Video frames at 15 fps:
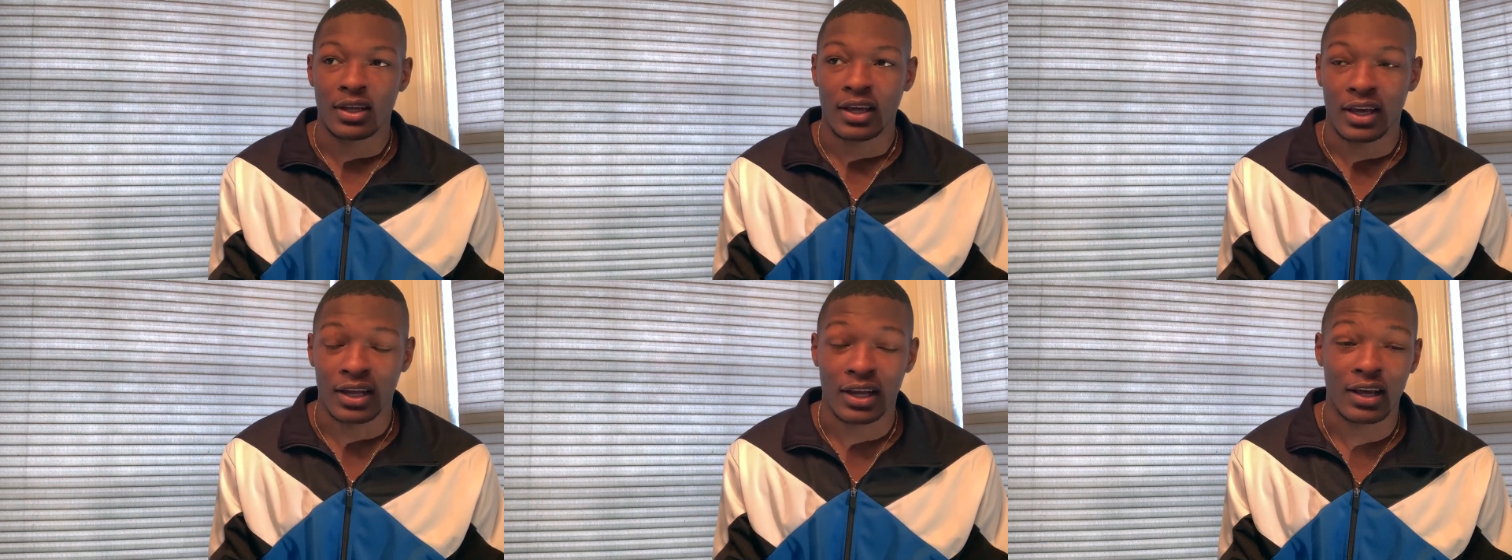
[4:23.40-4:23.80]

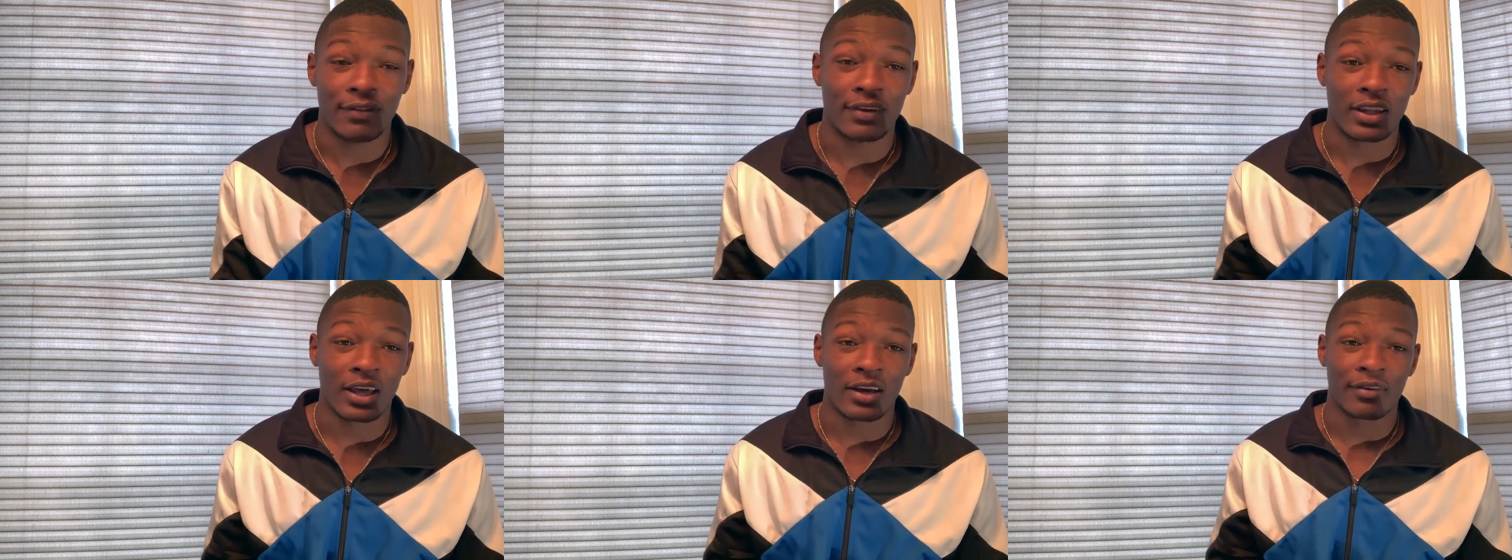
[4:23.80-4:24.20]
and I have
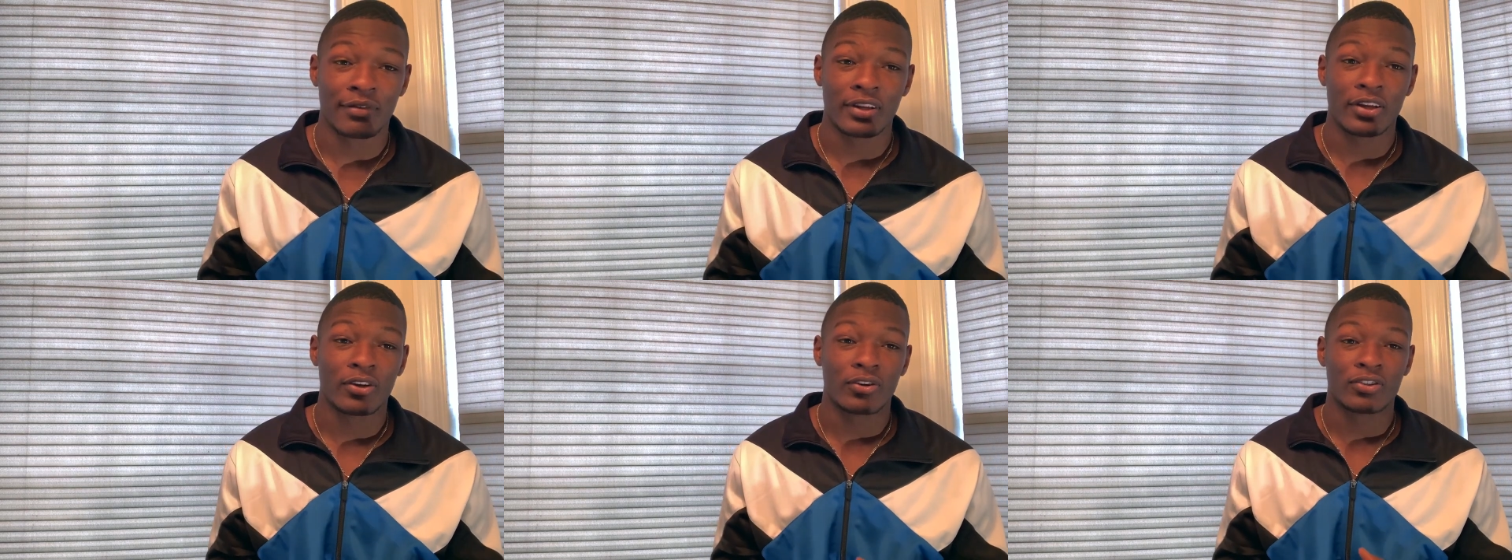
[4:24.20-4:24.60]
a lot of
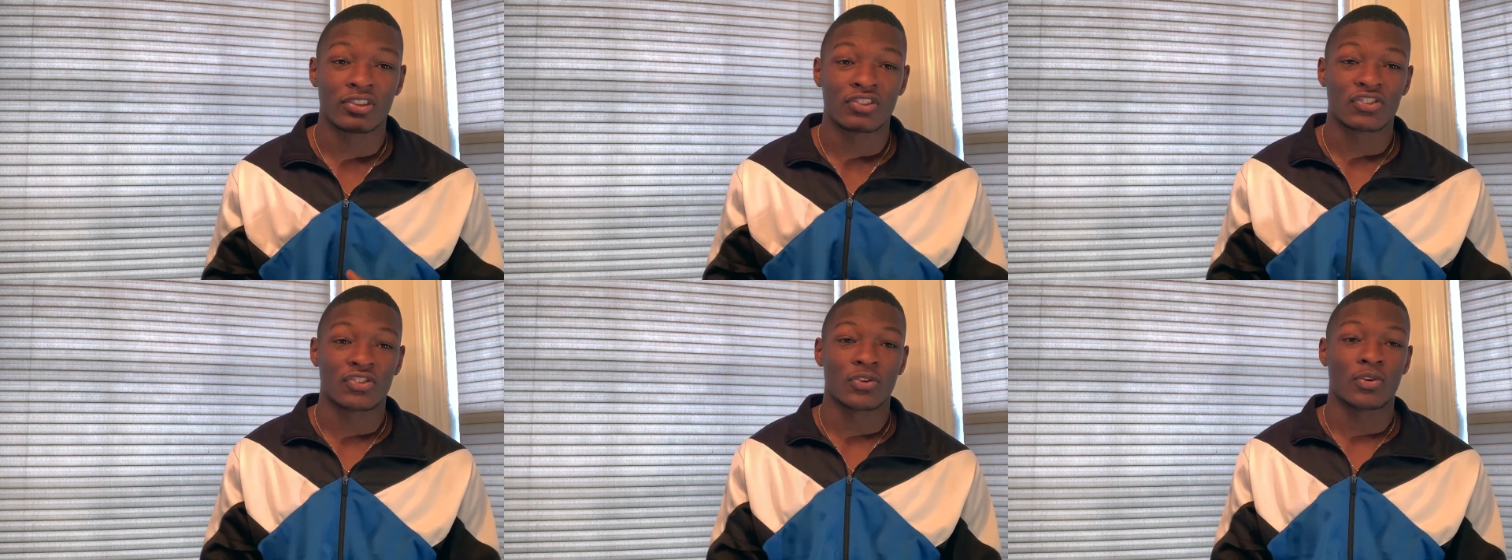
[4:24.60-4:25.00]
videos
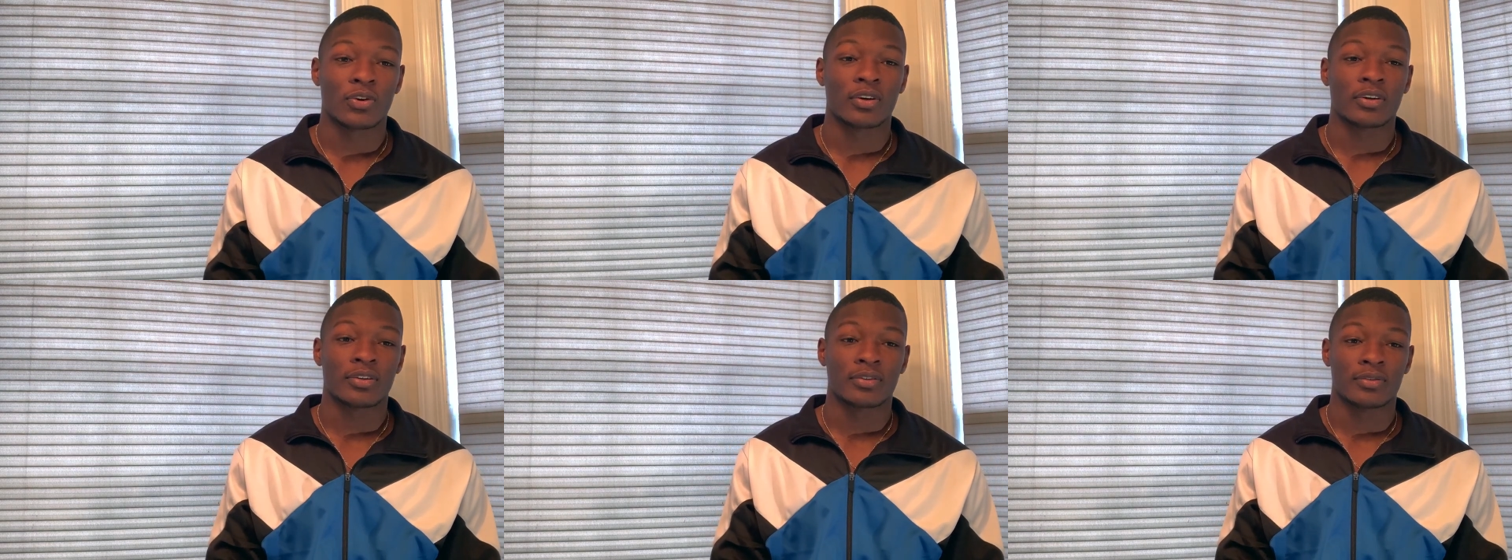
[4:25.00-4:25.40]
in
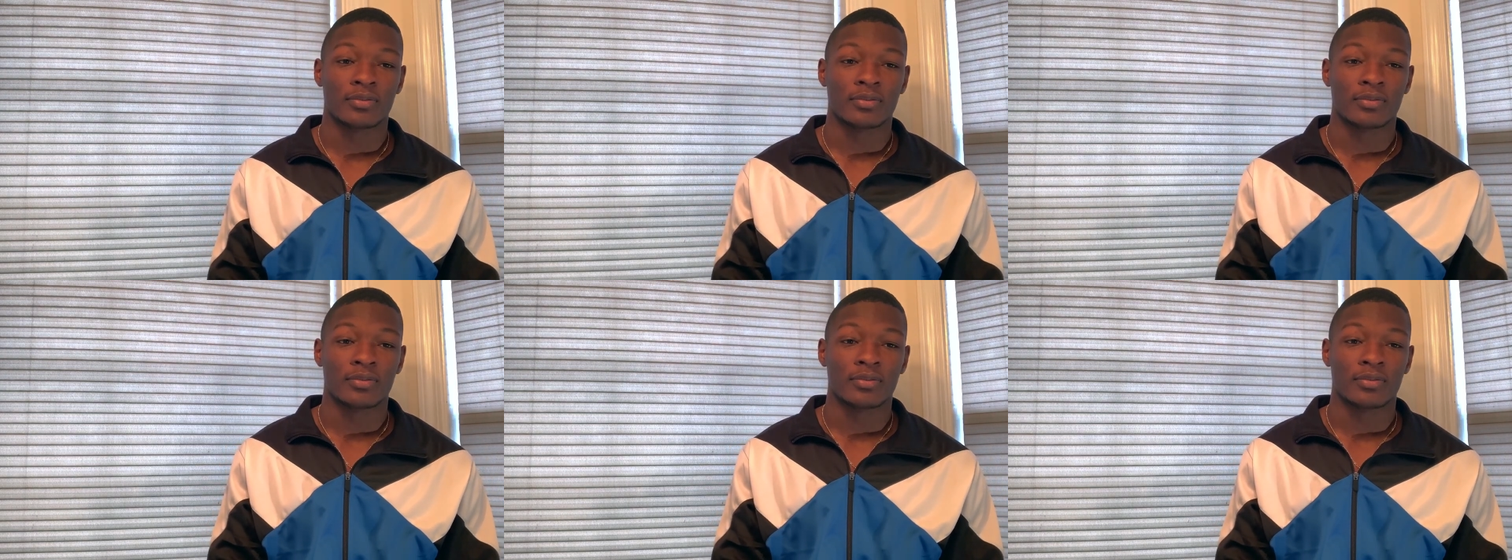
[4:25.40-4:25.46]
store.